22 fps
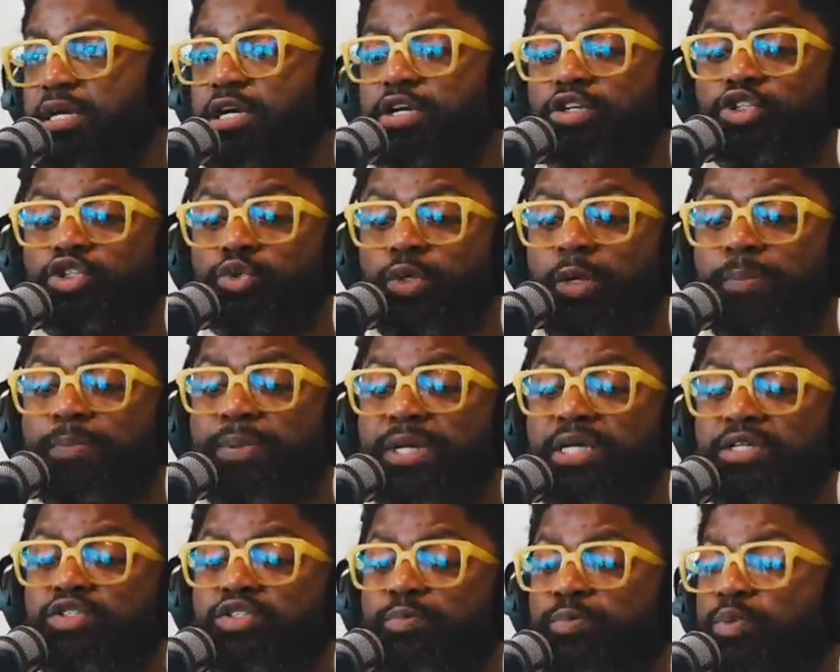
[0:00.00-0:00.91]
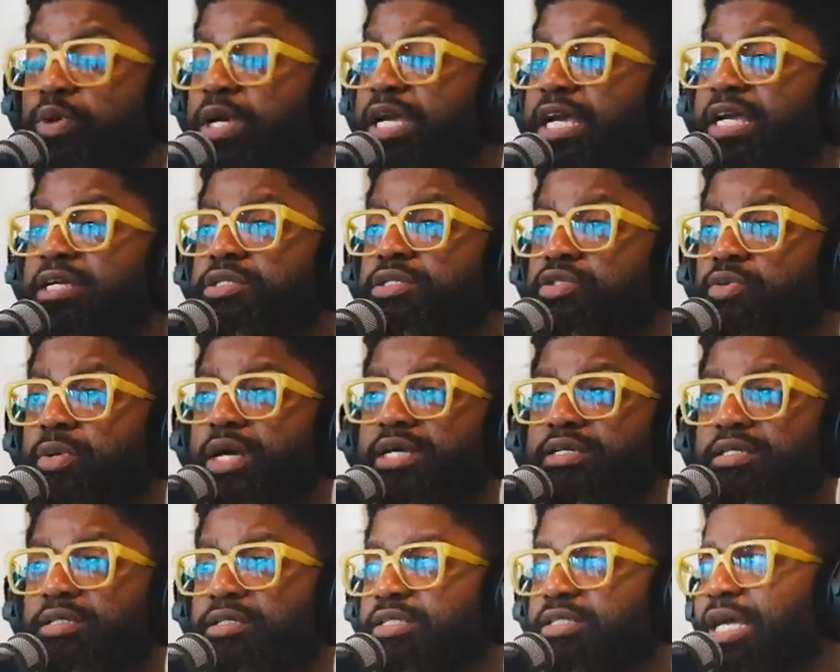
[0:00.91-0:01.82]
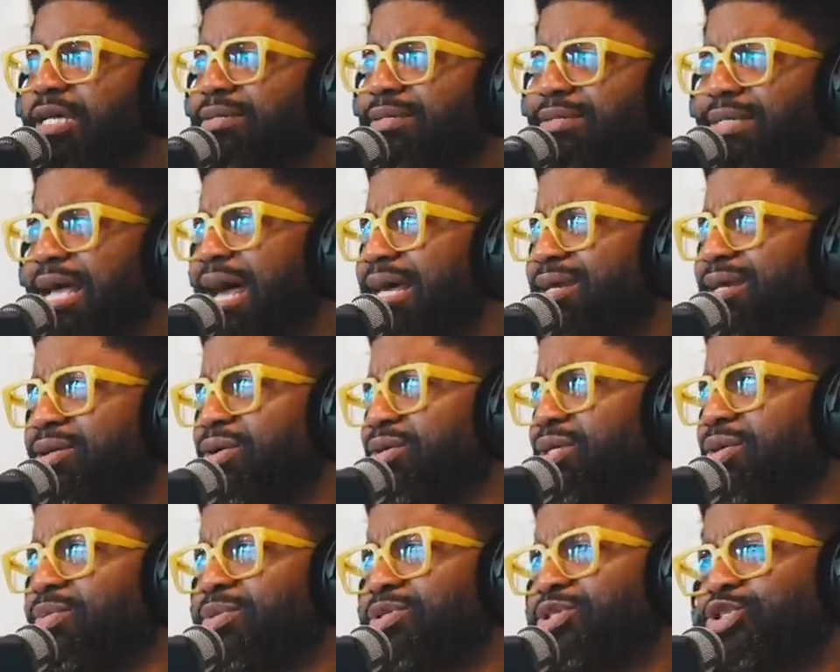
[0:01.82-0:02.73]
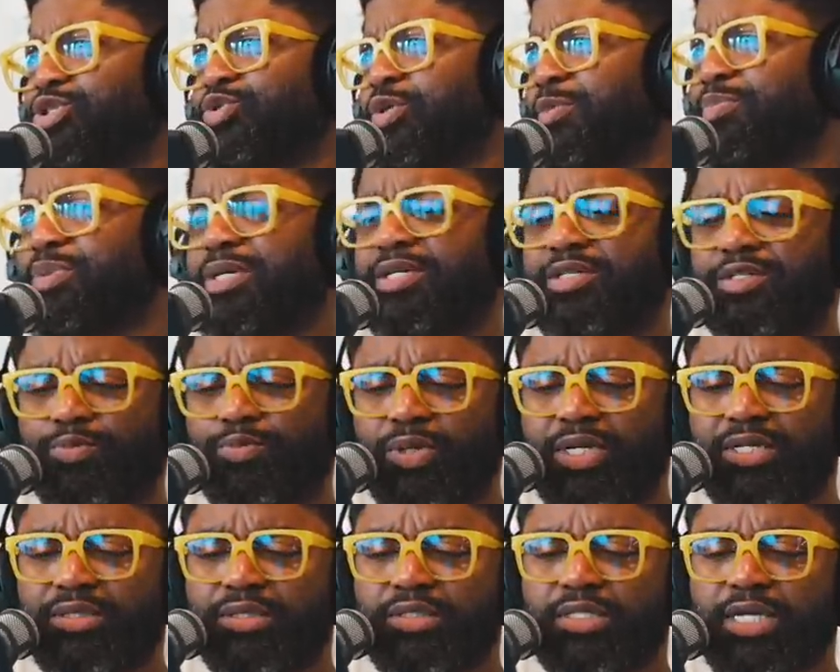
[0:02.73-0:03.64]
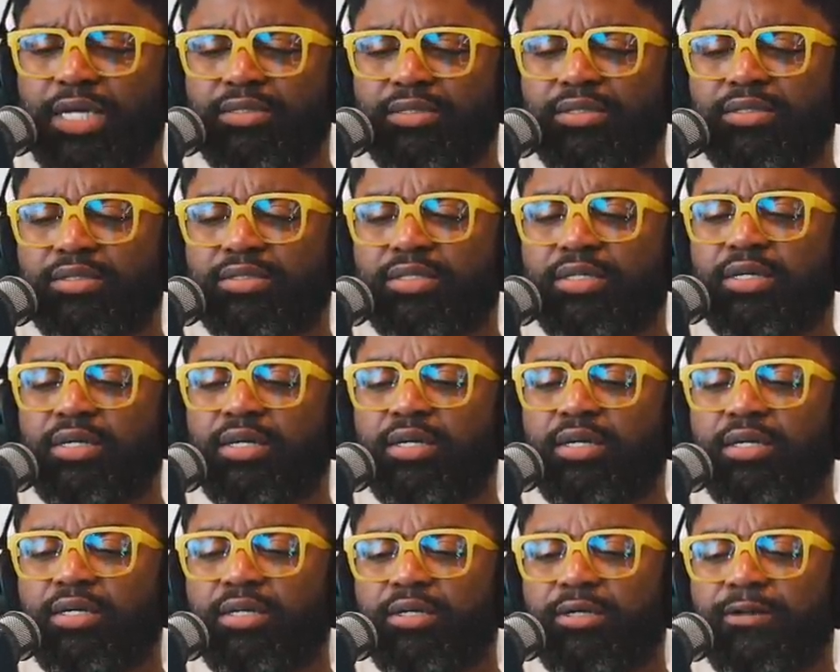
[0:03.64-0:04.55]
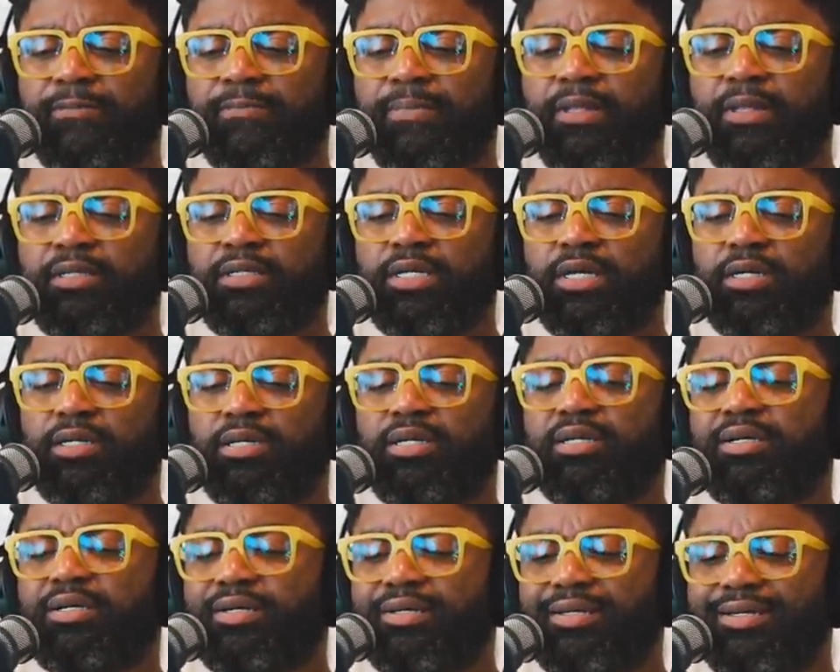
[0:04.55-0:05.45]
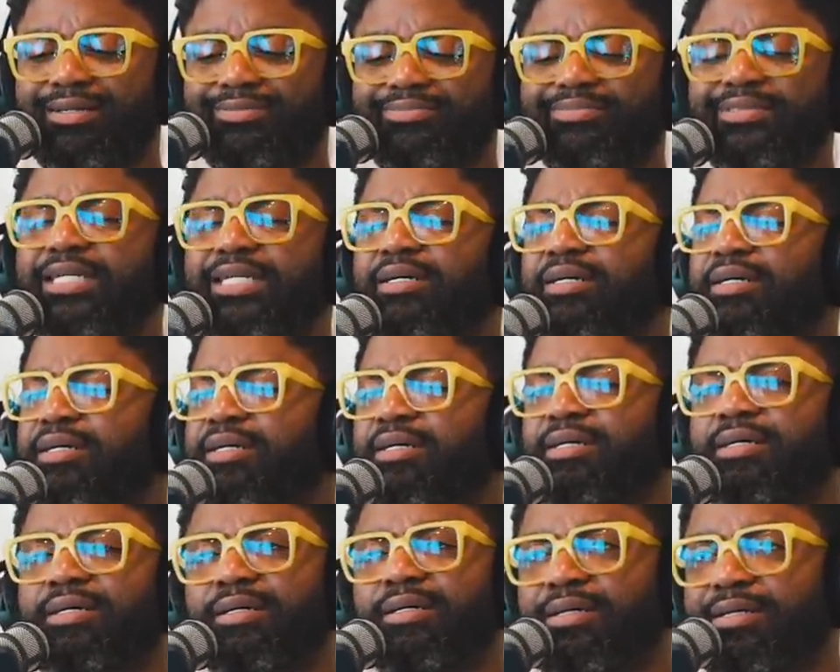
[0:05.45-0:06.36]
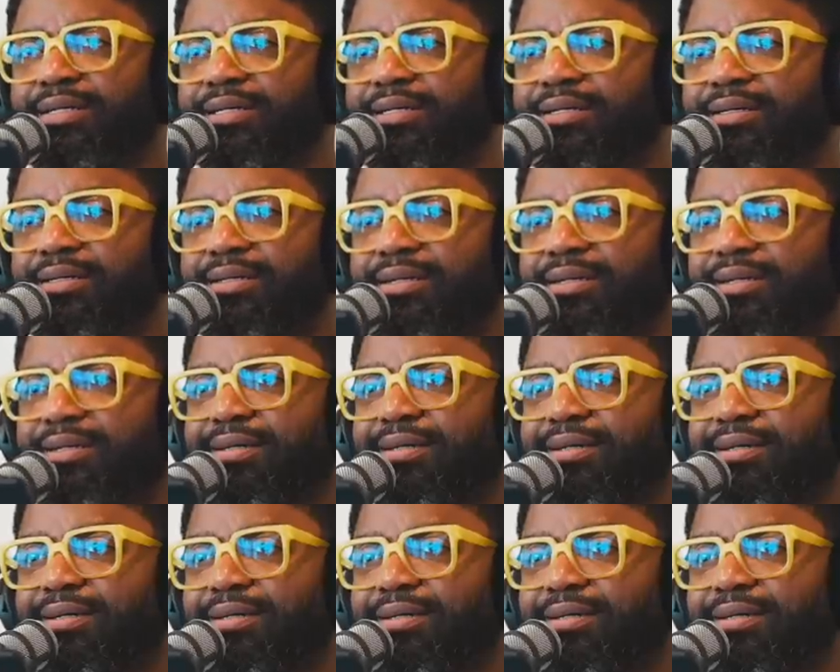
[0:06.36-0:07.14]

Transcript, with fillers: Dripping Springs, Texas. I didn't know there was a Dripping Springs, Texas. Don't sound right. It don't sound right.